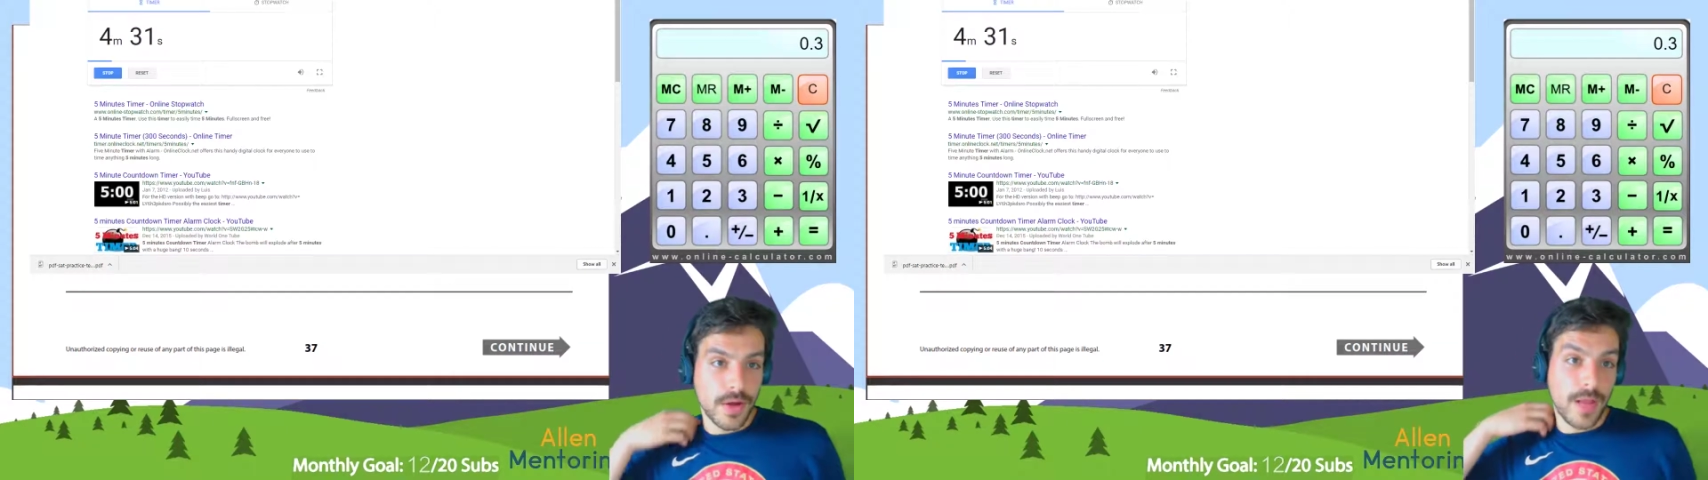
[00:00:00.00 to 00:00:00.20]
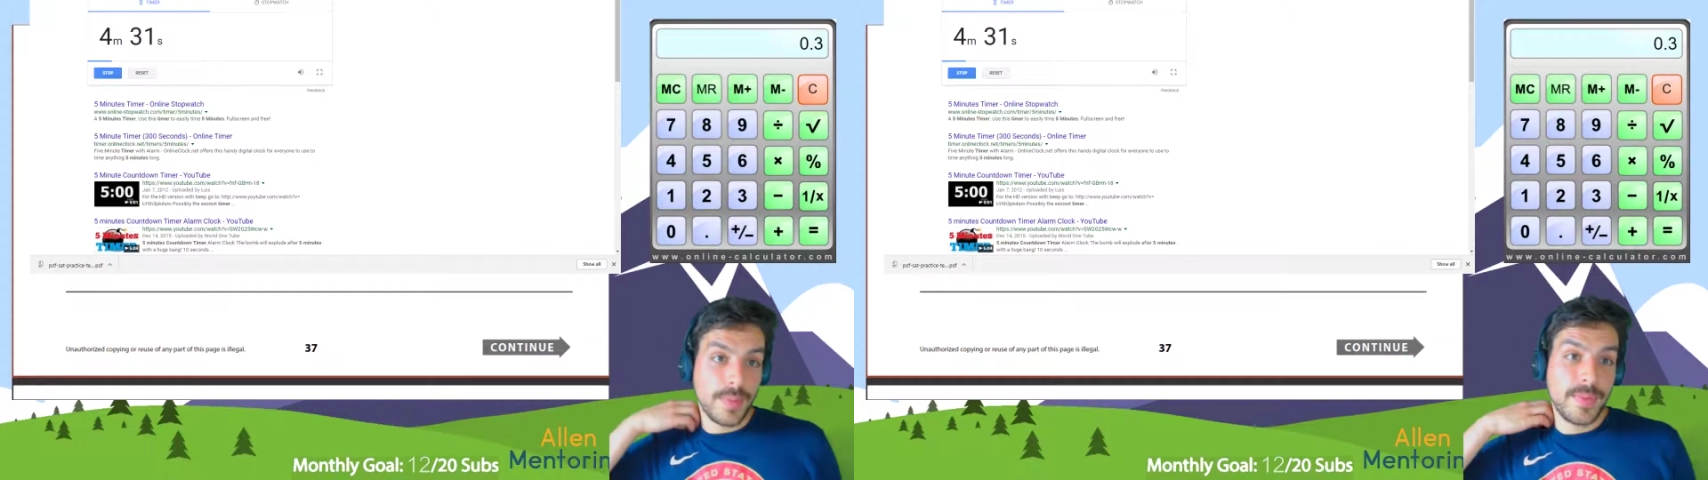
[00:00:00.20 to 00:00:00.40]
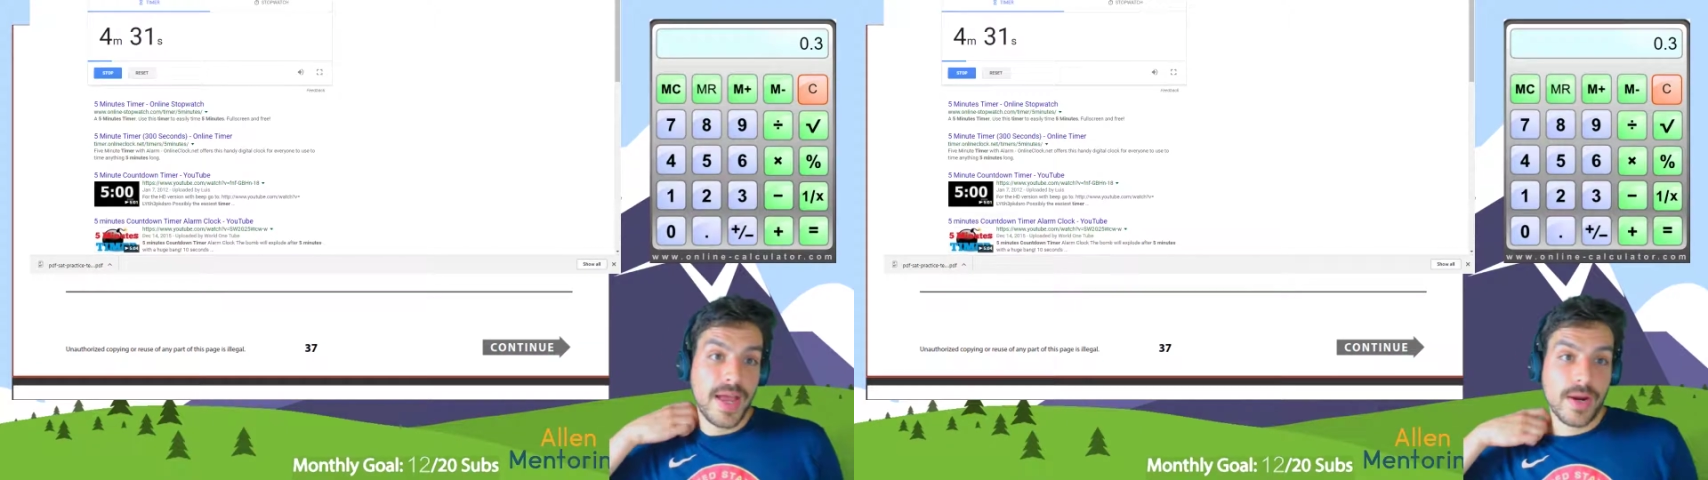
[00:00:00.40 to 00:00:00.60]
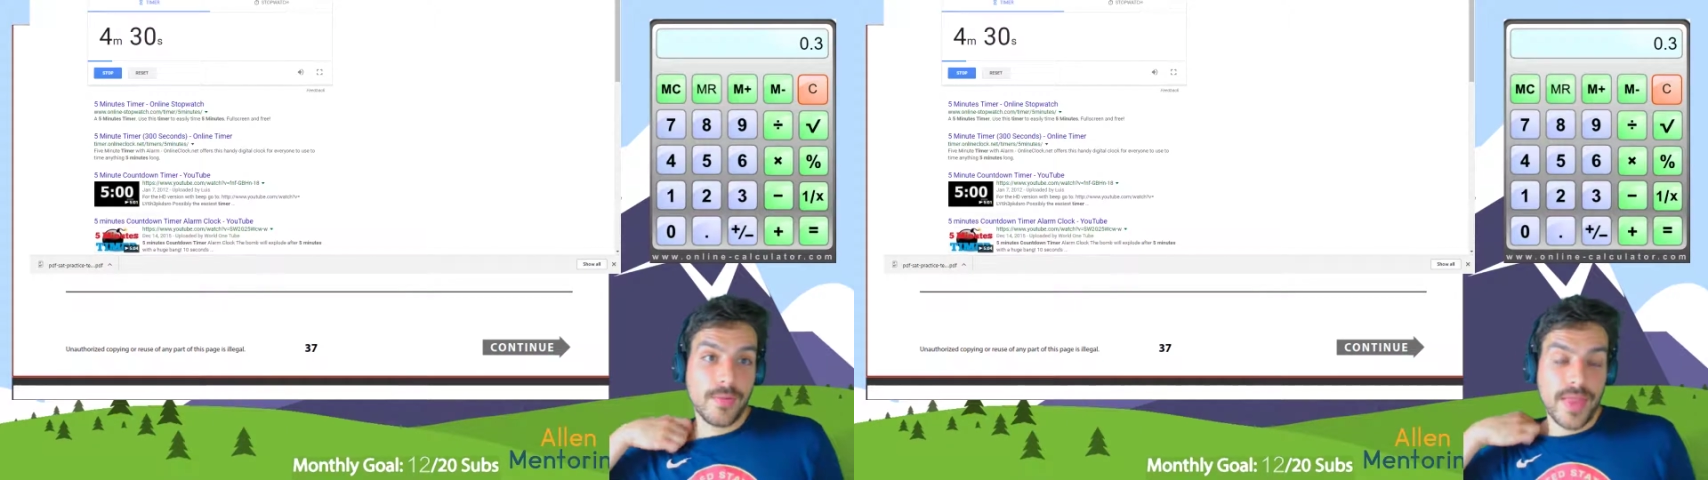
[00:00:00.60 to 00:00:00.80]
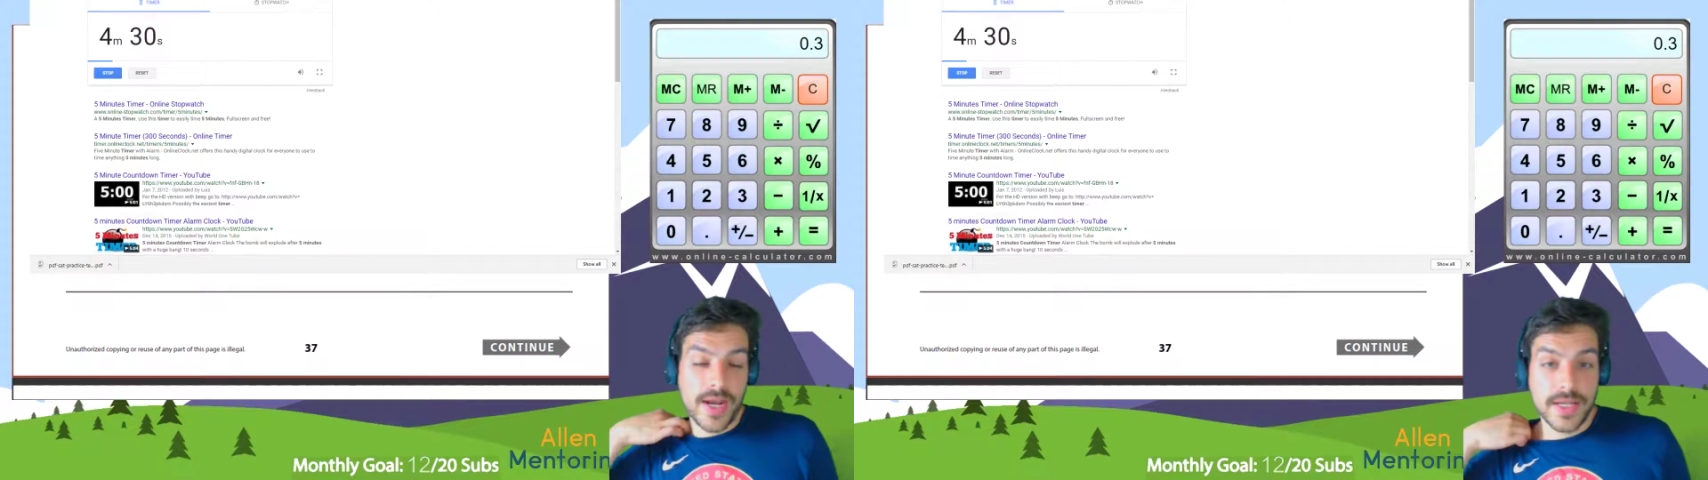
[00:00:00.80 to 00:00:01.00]
I'll be back
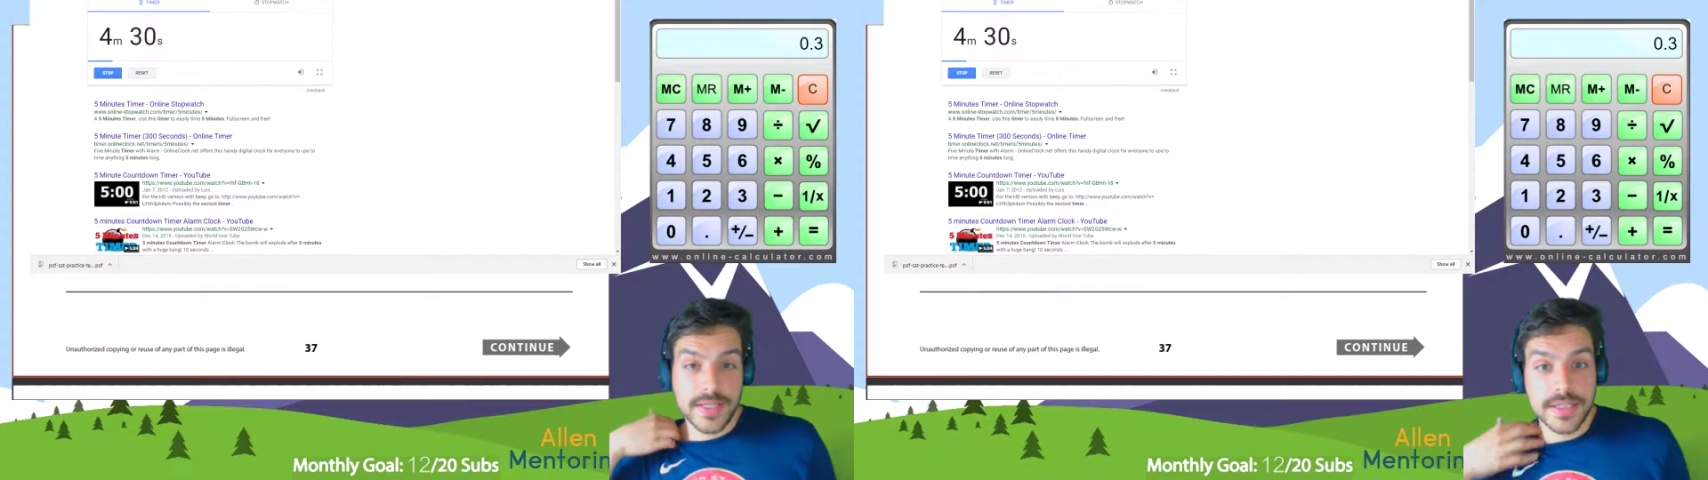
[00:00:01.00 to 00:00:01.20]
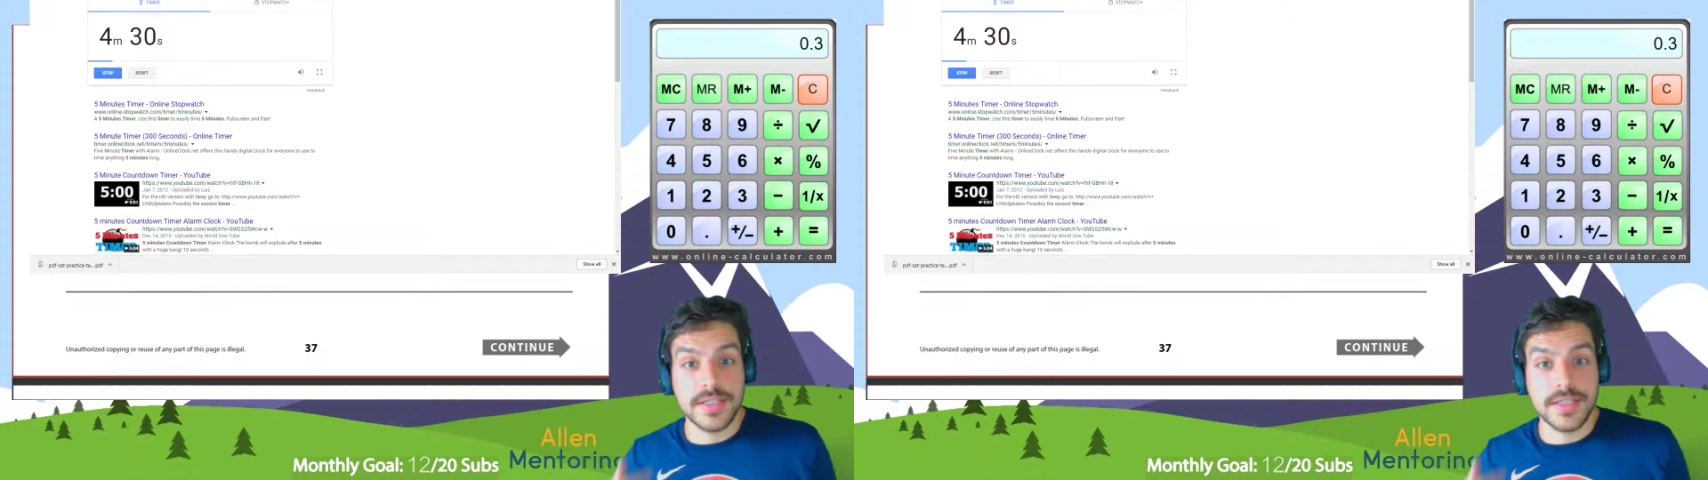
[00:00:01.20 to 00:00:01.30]
when that hits